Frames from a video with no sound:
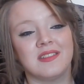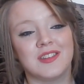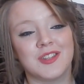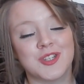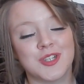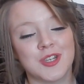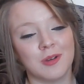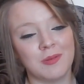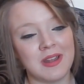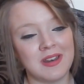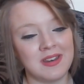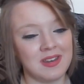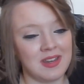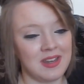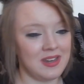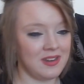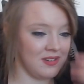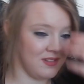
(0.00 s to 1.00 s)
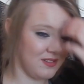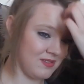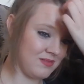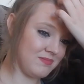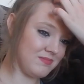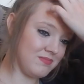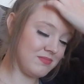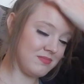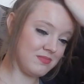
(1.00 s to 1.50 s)
The show ended.
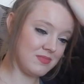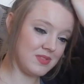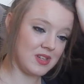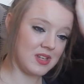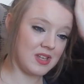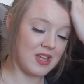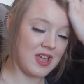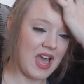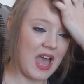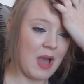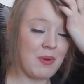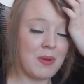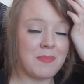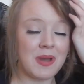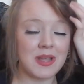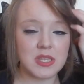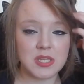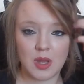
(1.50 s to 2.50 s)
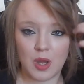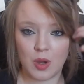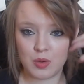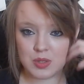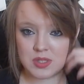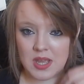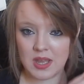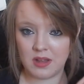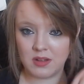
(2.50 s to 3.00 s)
I went back to the
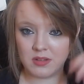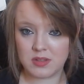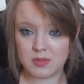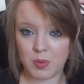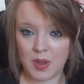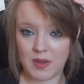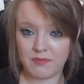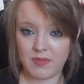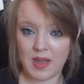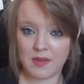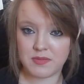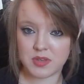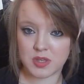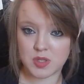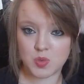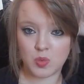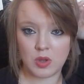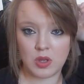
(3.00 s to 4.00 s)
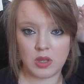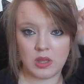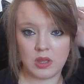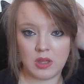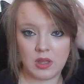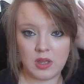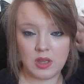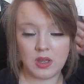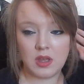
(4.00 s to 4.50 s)
hotel where 5 Sauce
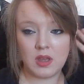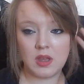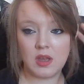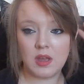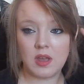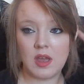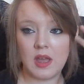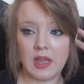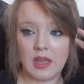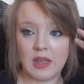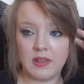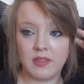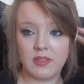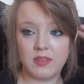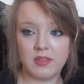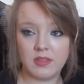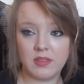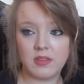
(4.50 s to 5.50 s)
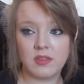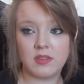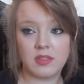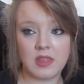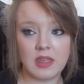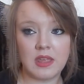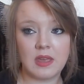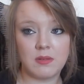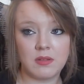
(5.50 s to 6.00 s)
were, and
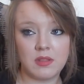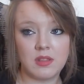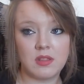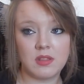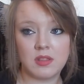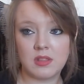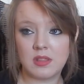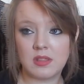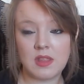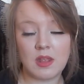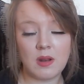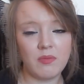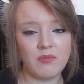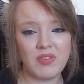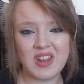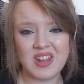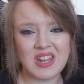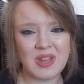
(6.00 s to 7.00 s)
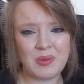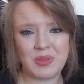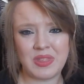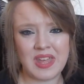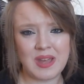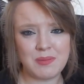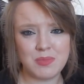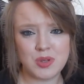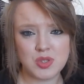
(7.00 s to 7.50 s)
I don't think they were
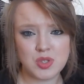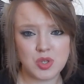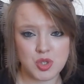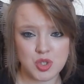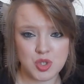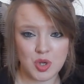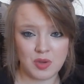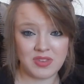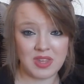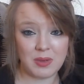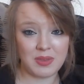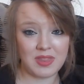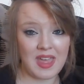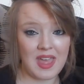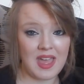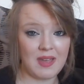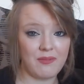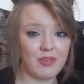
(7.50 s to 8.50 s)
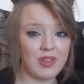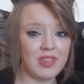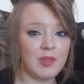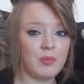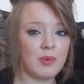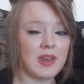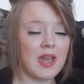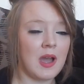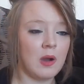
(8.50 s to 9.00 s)
there. I'm not too sure if they were there. I think
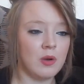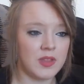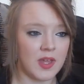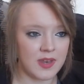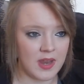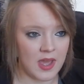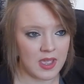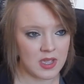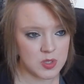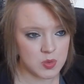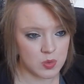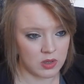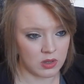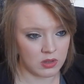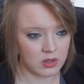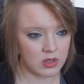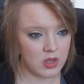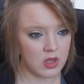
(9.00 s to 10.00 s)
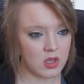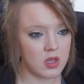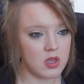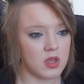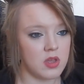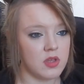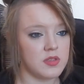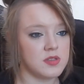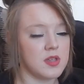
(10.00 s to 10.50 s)
they went out that night as well.
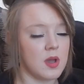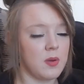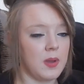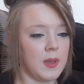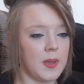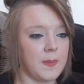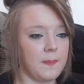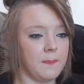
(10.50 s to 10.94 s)
So